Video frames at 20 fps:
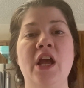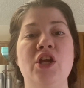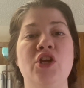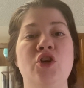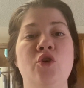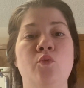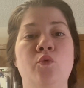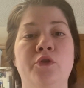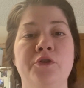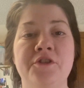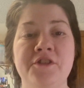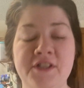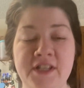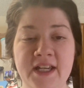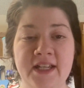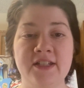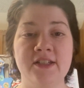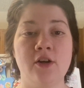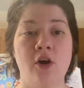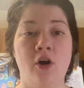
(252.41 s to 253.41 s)
You will
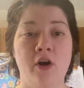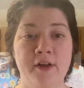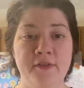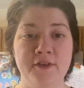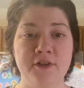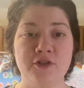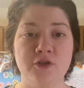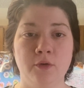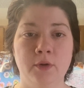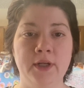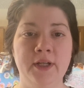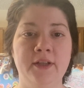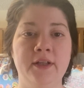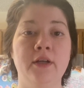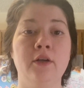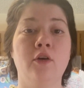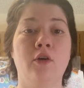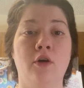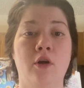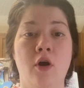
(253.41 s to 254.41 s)
sit on the
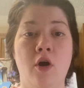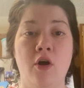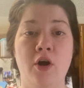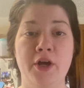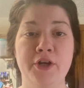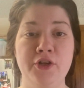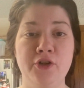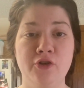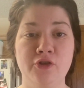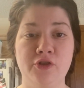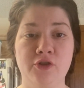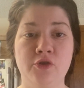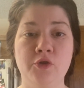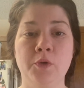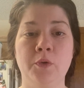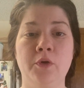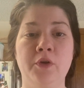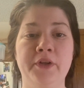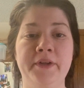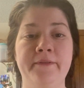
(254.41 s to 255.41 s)
toilet or on your
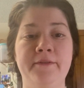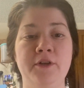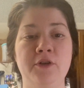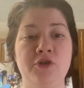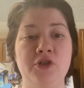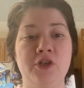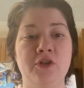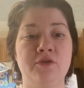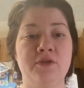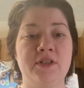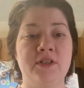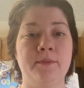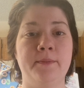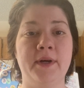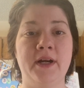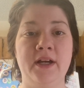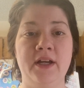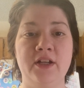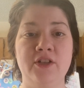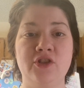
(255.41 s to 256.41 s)
stool if you choose to
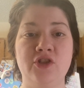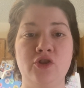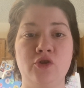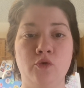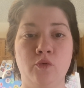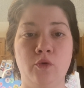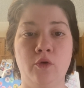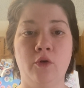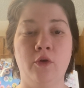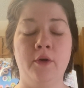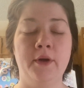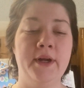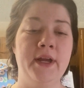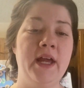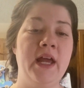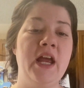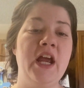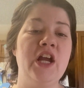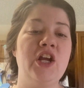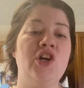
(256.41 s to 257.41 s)
buy a stool.
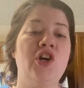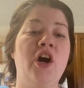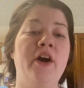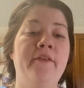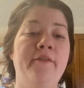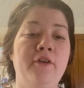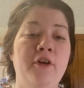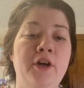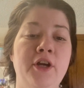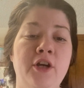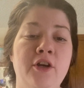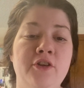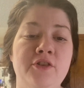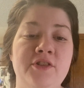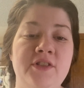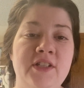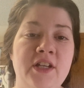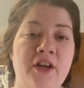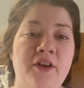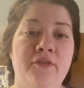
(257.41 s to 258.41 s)
Cover
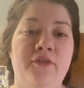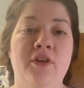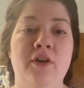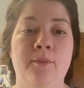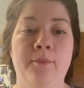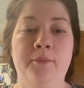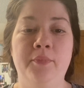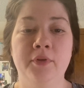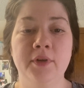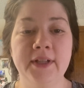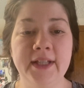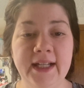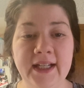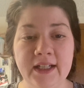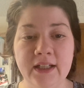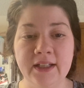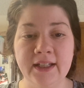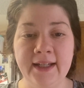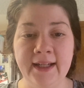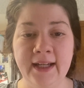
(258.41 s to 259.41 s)
yourself
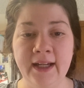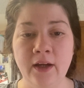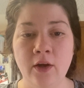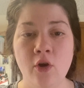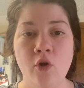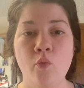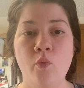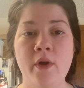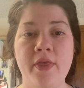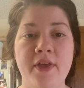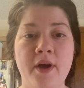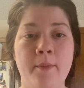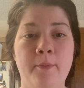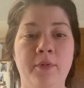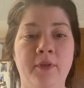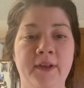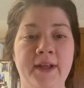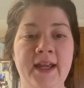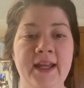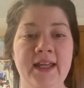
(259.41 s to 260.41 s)
completely with a
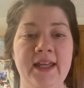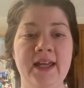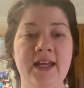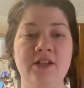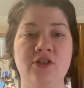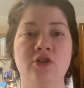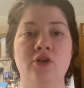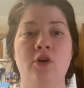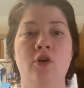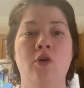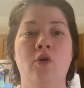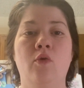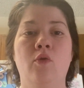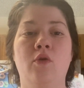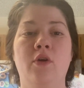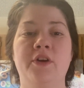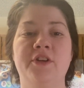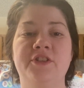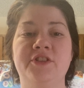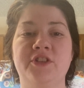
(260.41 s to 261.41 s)
blanket
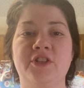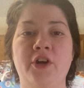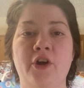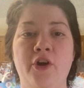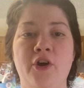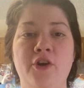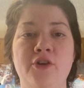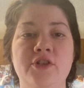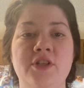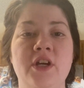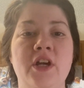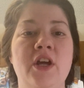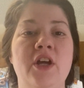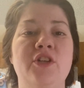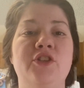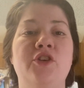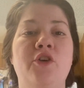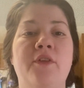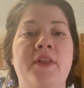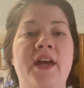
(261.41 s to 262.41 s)
or a skirt
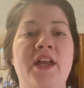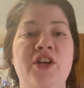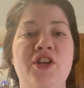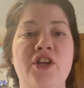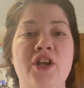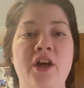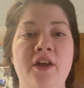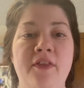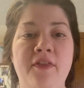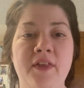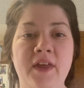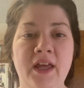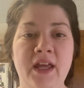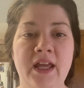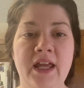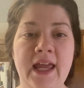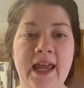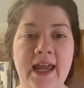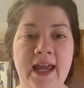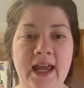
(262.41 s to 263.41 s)
so that nothing
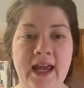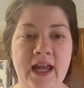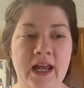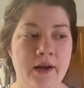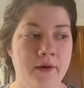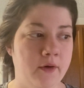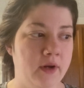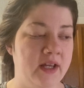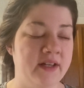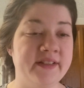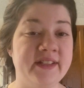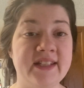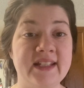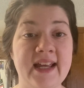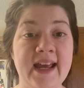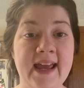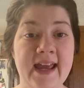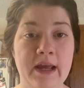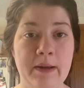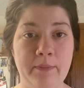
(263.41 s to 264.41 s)
can
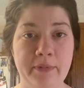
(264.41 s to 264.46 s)
escape.